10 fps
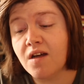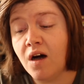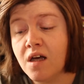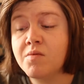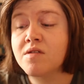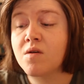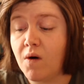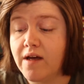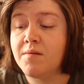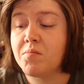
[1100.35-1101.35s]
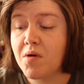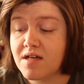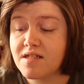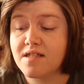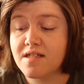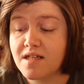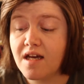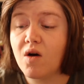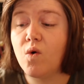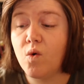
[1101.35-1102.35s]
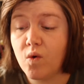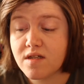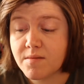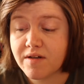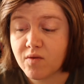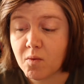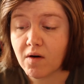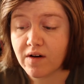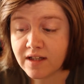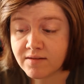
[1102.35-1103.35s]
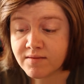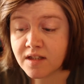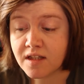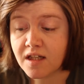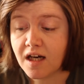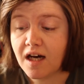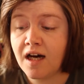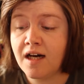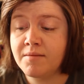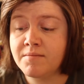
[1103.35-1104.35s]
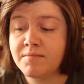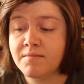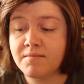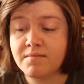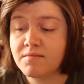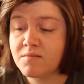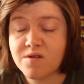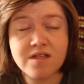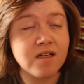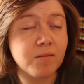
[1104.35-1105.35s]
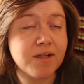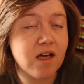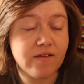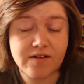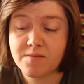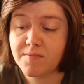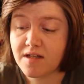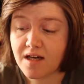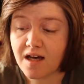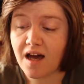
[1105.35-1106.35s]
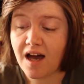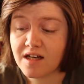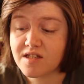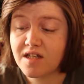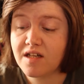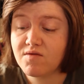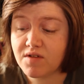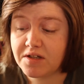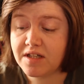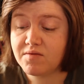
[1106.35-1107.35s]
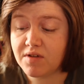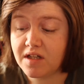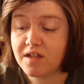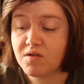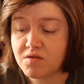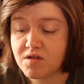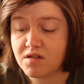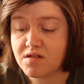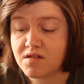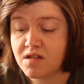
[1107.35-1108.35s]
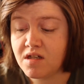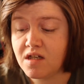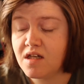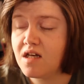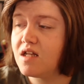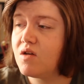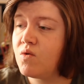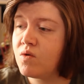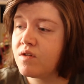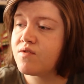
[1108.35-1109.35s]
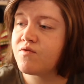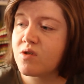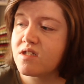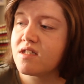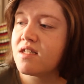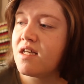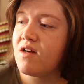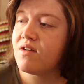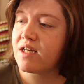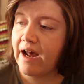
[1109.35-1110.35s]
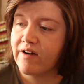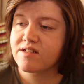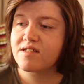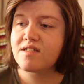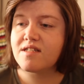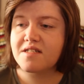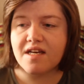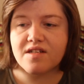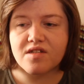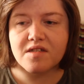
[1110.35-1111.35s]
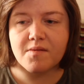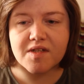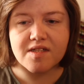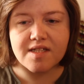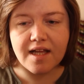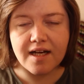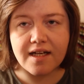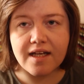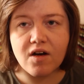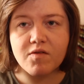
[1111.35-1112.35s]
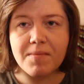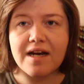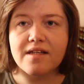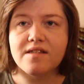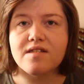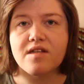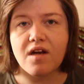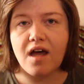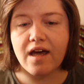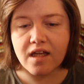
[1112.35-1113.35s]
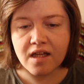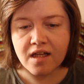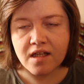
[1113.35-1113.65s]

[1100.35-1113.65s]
I was quite impressed. As I say, always a bit of a worry. Was a little bit nervous, but yeah, actually really, really gorgeous. All of the voices in here and the characters, as I say, there's just something slightly off balance that you're like,